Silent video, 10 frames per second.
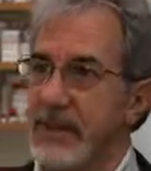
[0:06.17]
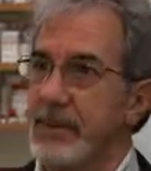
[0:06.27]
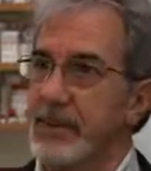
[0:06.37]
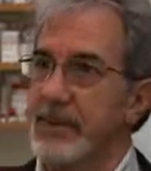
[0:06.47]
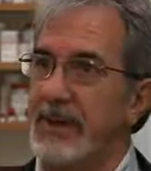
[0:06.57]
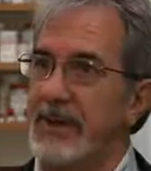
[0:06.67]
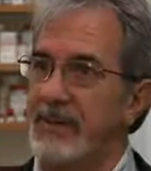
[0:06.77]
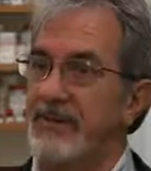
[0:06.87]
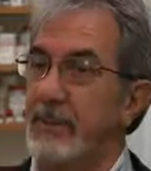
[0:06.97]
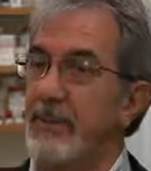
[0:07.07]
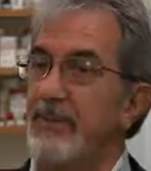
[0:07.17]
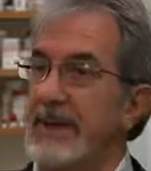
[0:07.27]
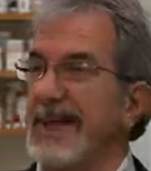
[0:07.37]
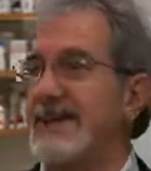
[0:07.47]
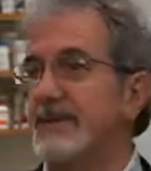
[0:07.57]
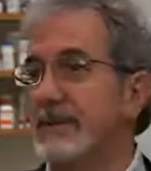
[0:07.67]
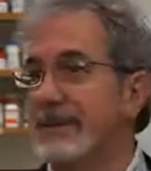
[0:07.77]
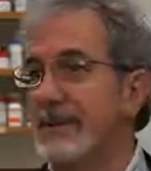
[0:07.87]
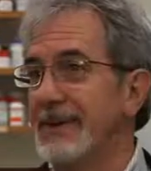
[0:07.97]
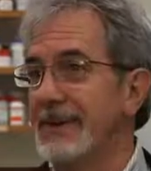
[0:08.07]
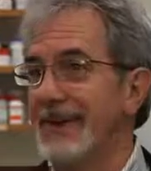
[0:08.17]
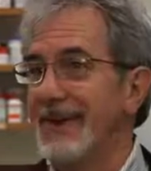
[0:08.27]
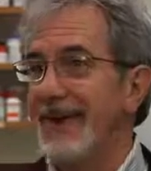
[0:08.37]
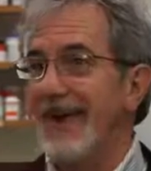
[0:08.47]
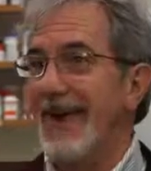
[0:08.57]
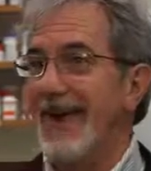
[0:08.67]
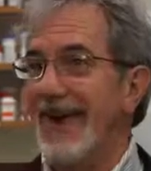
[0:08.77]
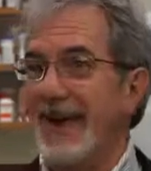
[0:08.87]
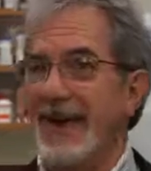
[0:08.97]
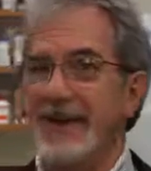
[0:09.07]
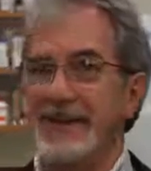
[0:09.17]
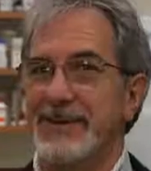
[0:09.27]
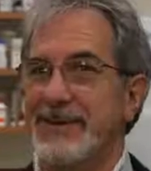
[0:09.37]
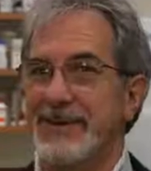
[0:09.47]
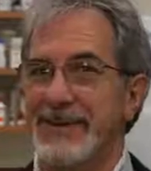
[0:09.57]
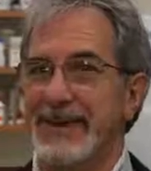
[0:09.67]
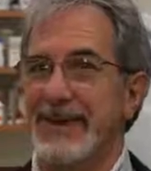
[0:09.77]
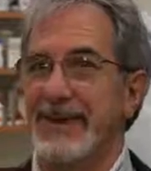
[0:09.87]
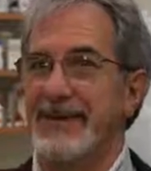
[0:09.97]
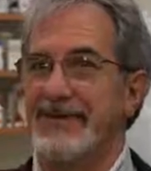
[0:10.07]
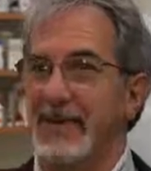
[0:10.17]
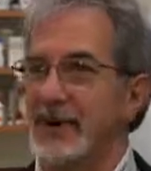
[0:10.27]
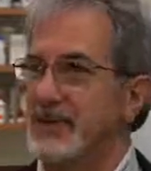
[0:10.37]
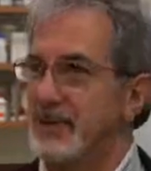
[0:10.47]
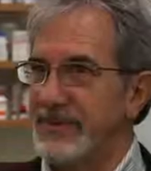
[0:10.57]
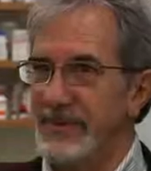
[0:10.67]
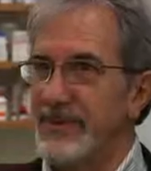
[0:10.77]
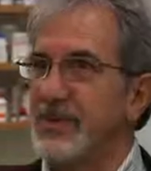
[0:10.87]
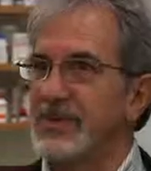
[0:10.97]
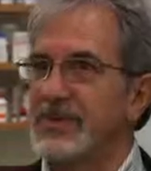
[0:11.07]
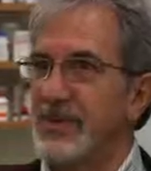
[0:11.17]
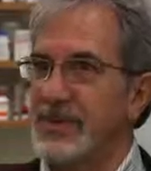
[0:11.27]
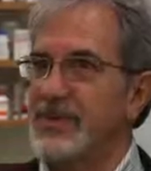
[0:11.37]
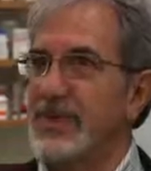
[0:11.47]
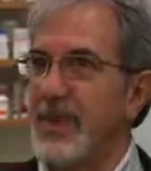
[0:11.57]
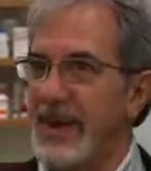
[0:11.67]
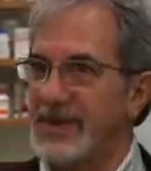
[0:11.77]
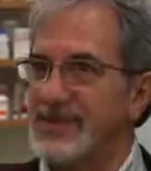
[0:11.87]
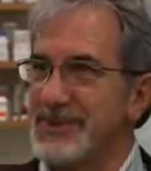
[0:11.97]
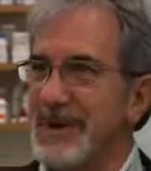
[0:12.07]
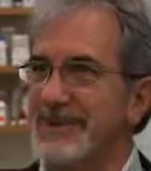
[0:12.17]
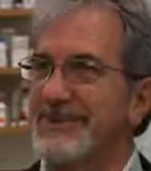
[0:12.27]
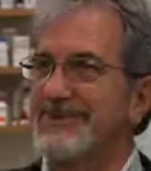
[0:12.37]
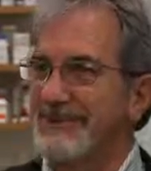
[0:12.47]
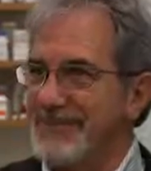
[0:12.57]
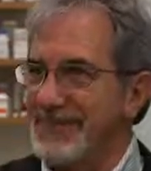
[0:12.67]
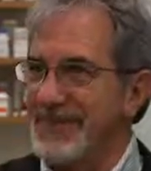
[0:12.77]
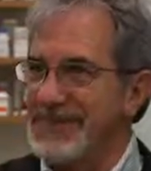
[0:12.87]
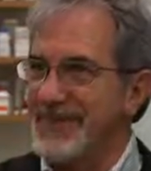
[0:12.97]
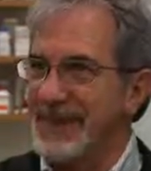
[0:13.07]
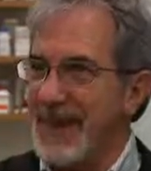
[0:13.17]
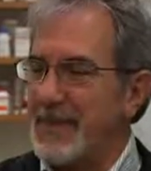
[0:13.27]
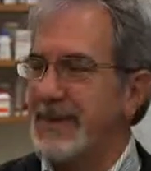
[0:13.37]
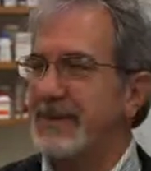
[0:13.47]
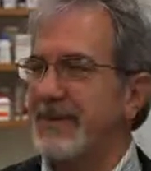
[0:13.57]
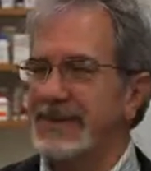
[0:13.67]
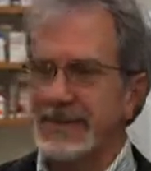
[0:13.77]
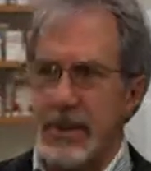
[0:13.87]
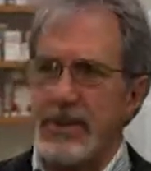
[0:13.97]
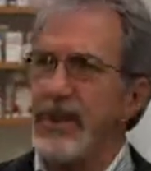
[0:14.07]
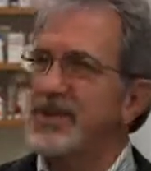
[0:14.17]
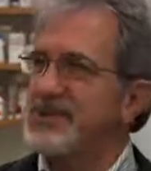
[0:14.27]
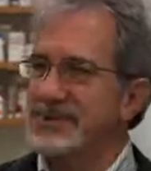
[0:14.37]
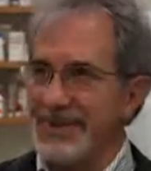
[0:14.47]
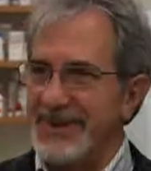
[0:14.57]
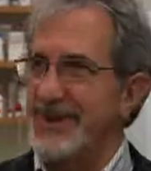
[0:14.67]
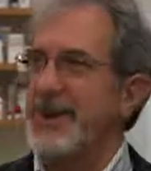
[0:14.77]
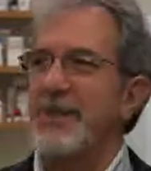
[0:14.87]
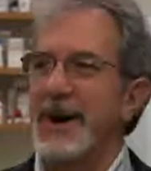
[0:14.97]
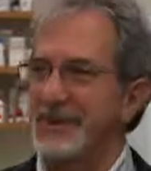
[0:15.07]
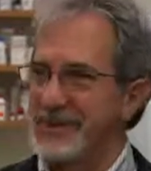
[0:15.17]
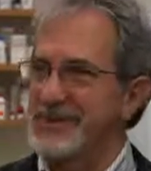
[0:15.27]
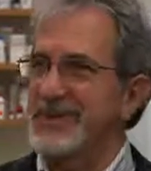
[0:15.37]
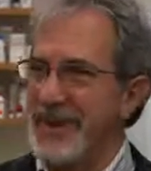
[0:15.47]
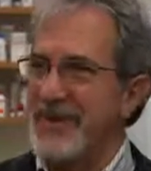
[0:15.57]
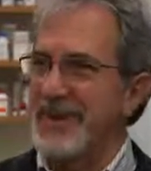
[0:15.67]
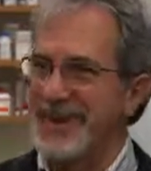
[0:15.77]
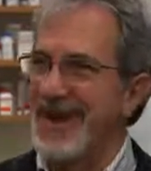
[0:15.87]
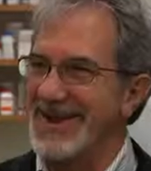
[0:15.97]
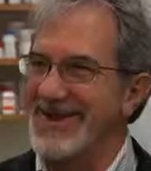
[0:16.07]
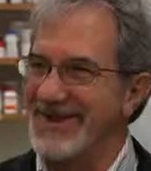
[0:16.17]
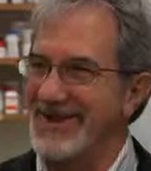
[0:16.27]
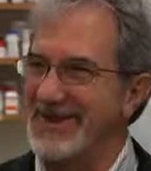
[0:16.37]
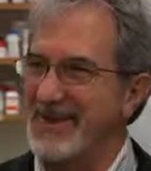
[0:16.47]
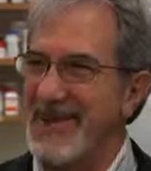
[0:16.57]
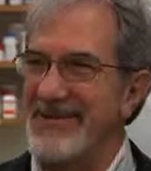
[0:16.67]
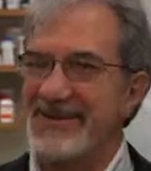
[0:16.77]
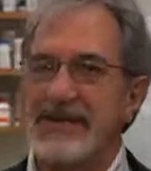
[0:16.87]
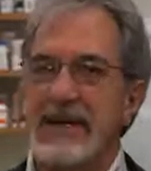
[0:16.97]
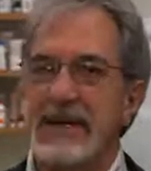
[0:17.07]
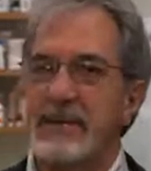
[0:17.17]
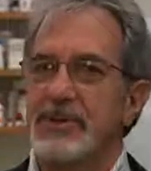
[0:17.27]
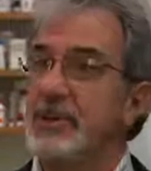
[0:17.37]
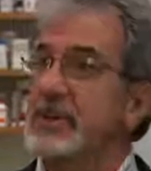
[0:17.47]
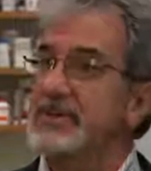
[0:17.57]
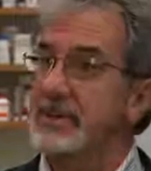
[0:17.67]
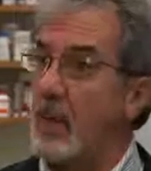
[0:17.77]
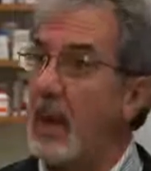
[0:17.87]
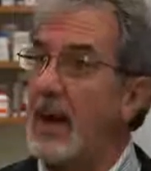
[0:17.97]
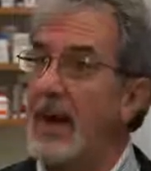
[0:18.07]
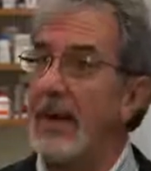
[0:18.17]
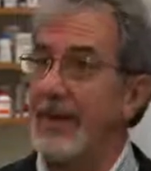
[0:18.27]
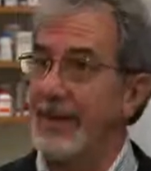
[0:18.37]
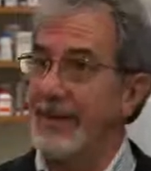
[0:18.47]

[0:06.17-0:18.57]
labor and give birth at night. And I've talked to numerous OBGYNs about this phenomenon, and they say, oh yes, we know about this, we come in at night to deliver babies. But you ask them, why